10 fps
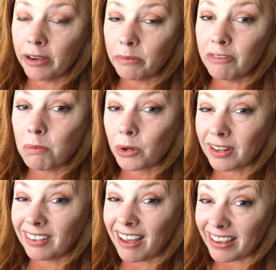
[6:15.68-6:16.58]
We've poured
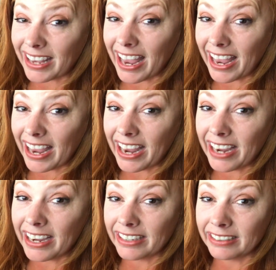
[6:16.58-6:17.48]
a lot of
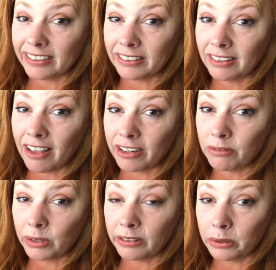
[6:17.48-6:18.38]
hay and a lot of
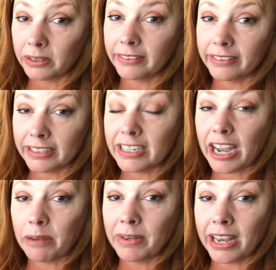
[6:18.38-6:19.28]
resources and
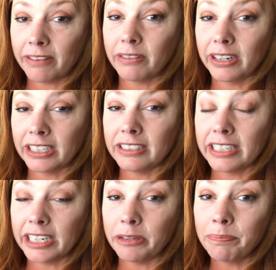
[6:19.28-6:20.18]
time and effort into
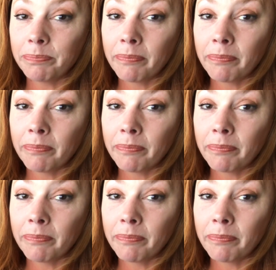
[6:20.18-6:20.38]
him,